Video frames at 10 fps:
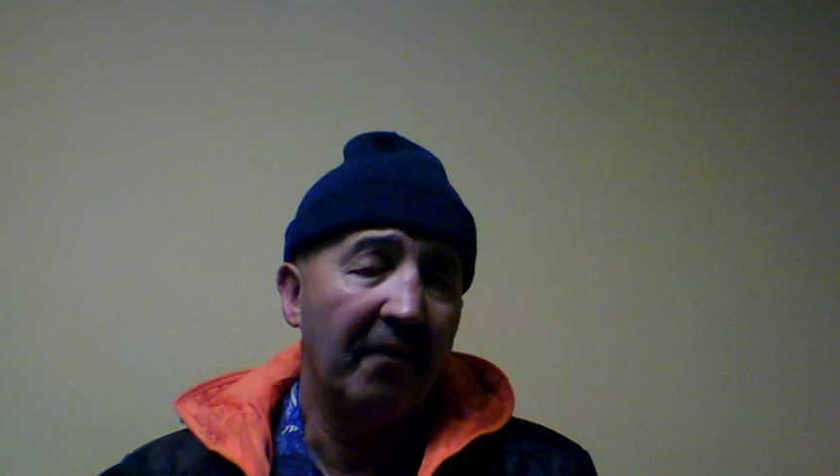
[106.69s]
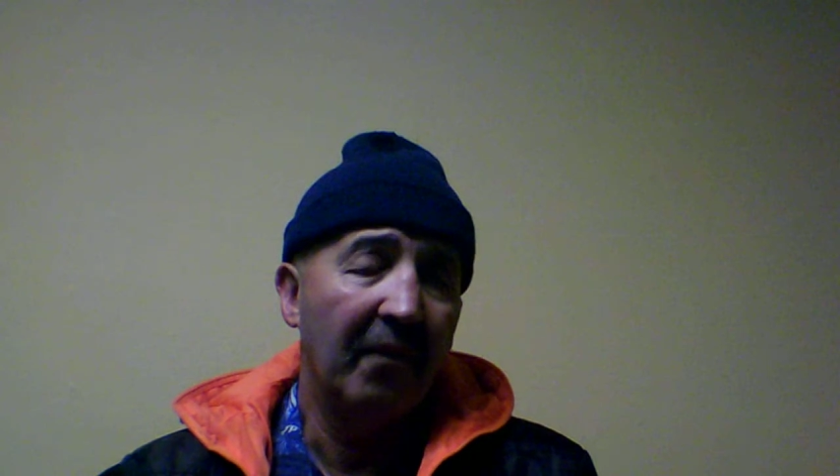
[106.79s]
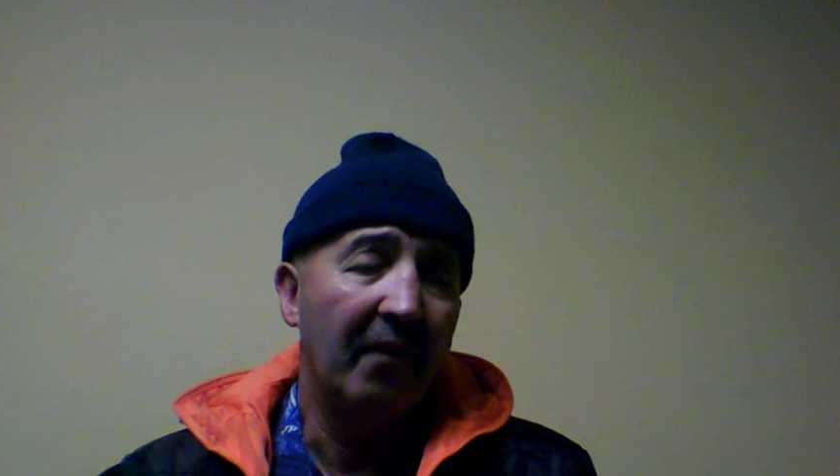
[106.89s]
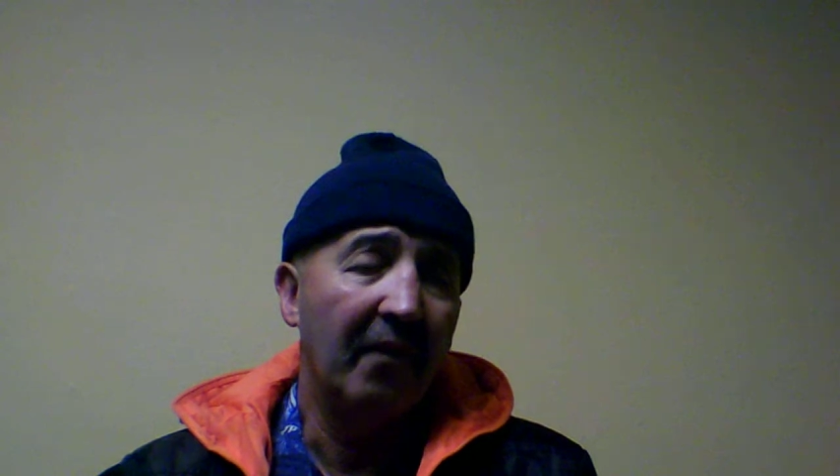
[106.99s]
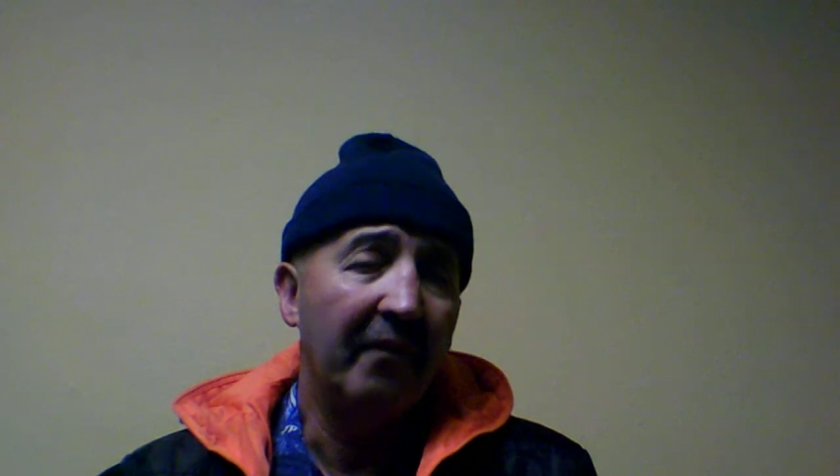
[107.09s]
for
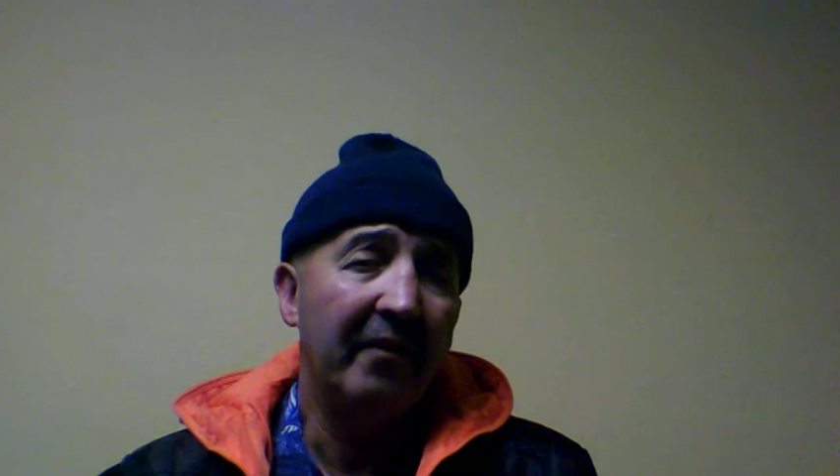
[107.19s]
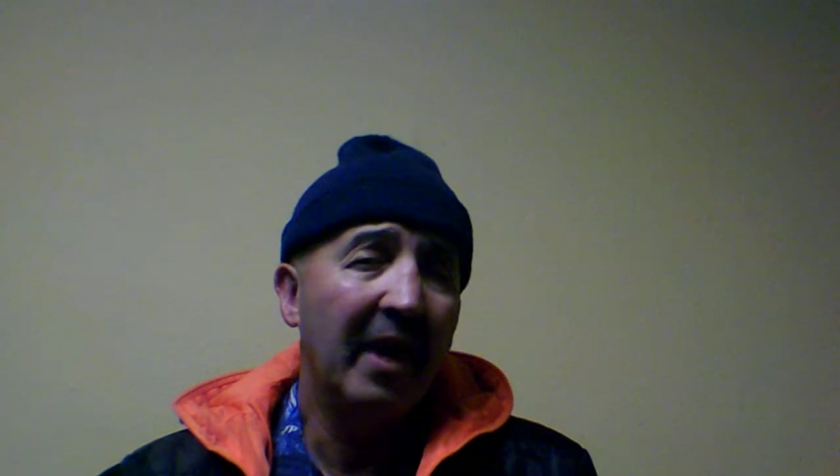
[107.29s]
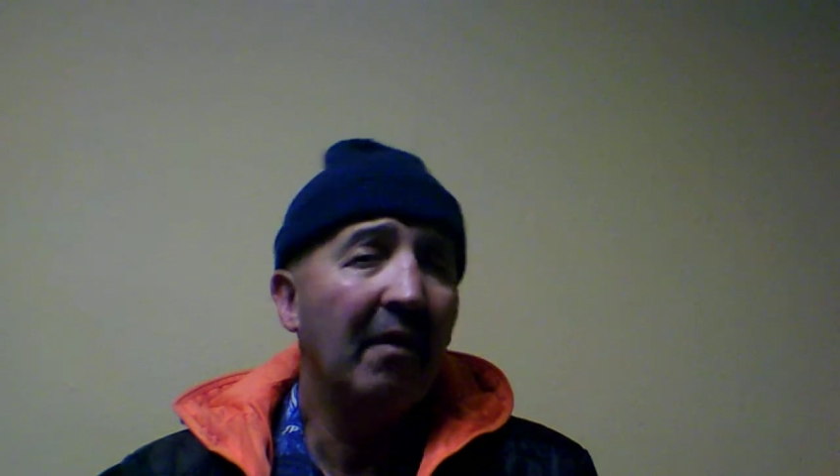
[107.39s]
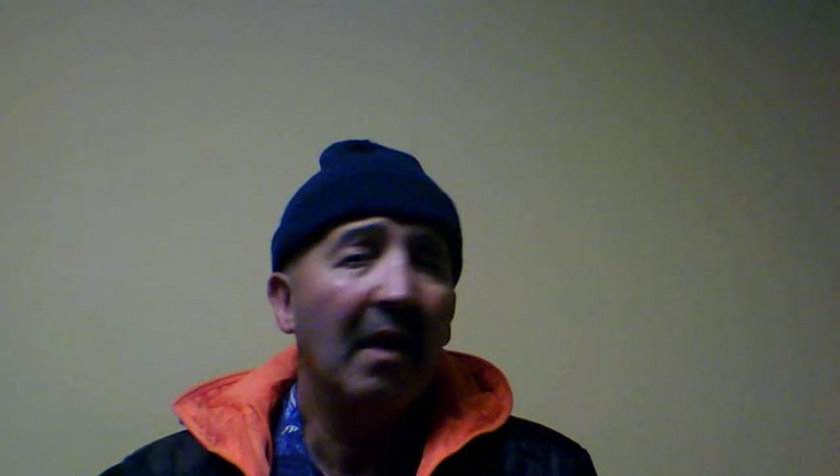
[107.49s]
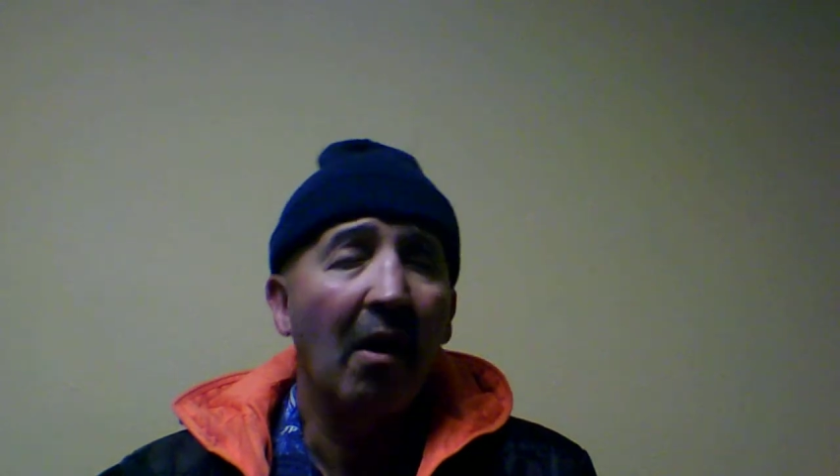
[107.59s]
a
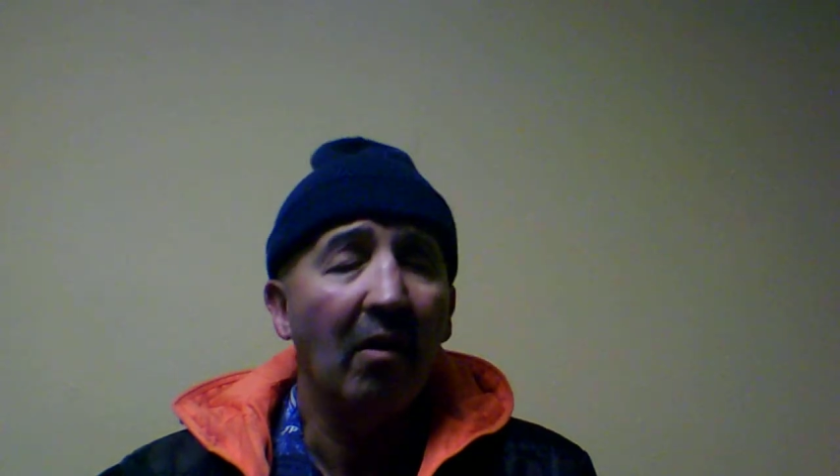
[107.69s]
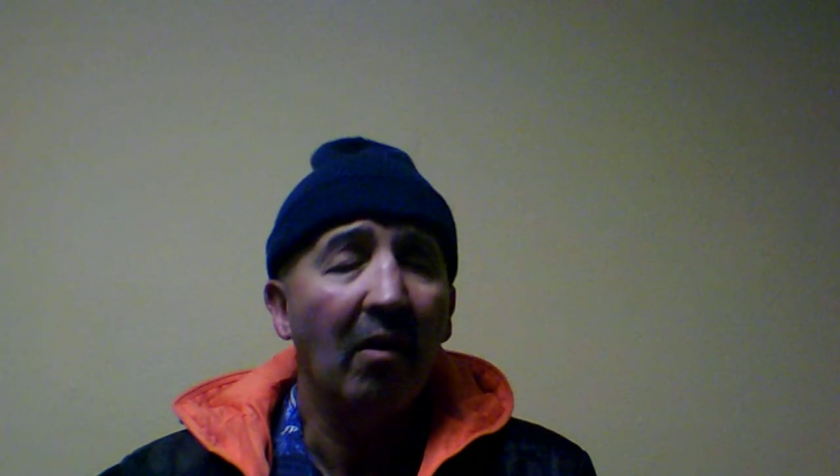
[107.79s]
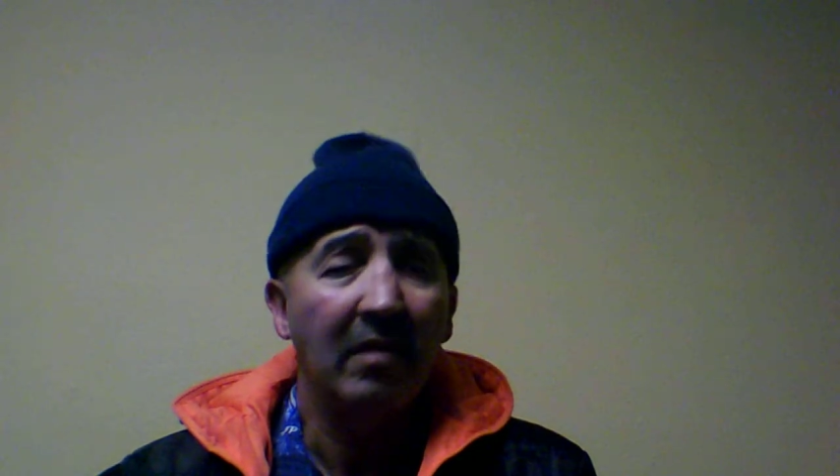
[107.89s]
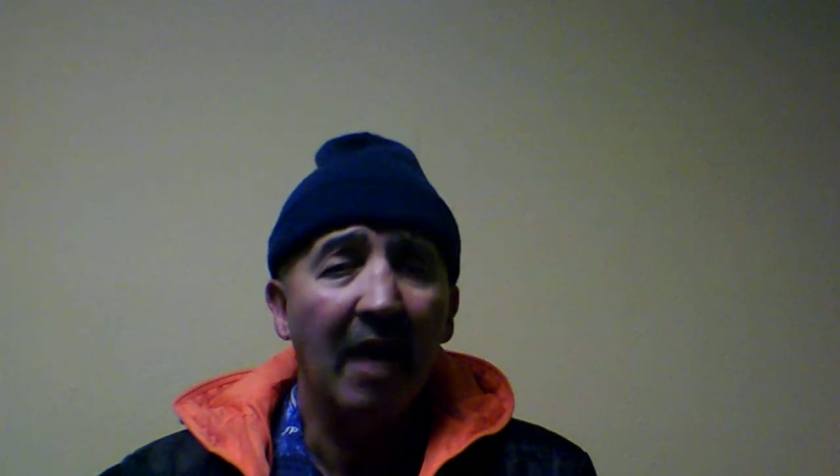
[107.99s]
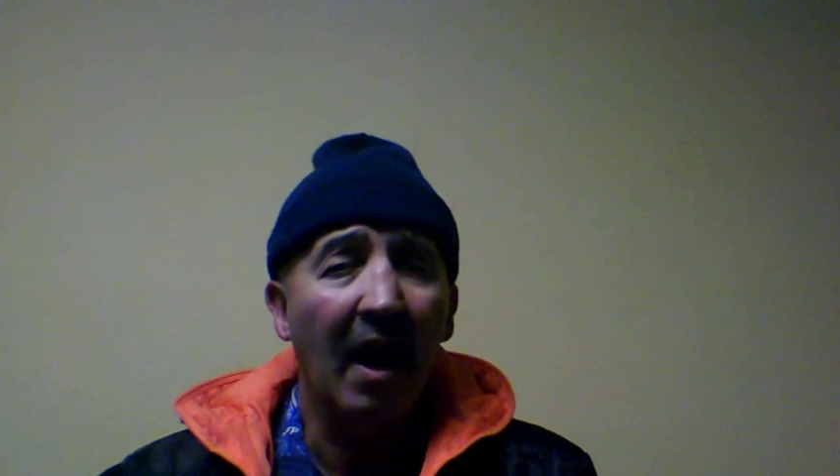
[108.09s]
very long
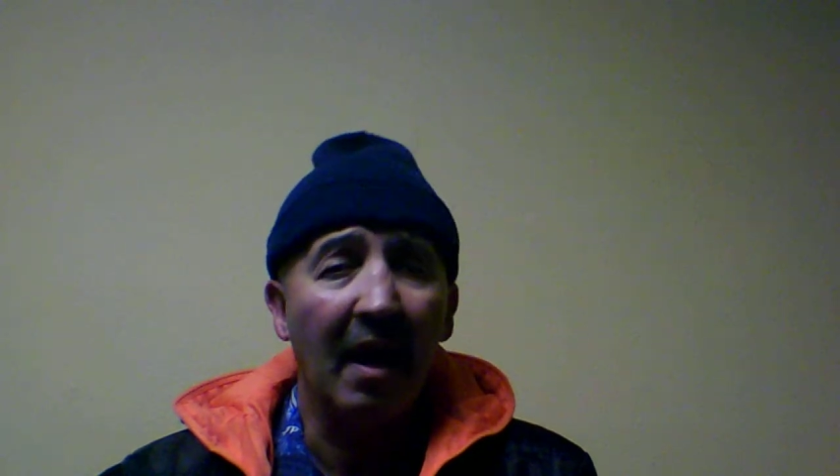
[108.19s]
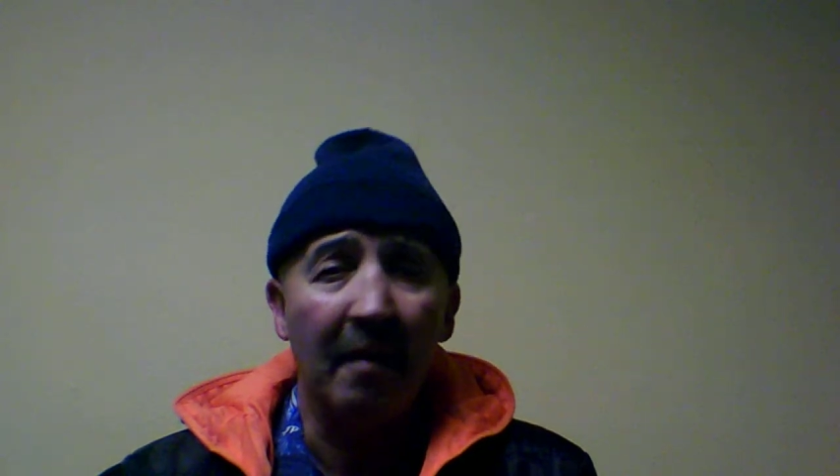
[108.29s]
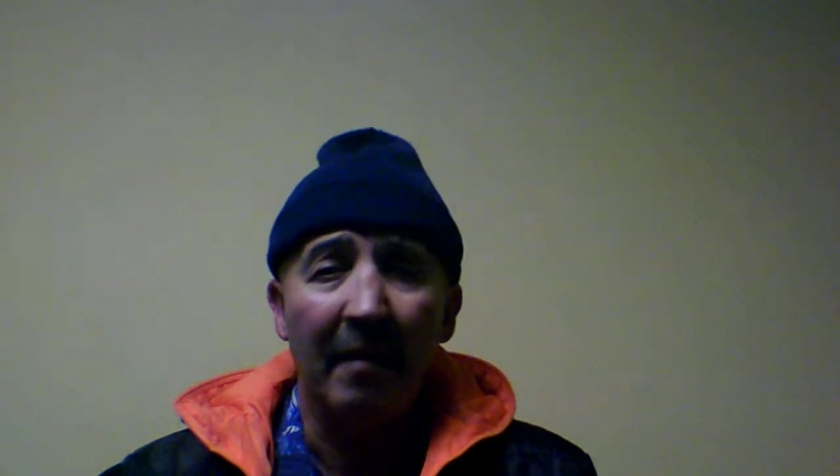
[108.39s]
time,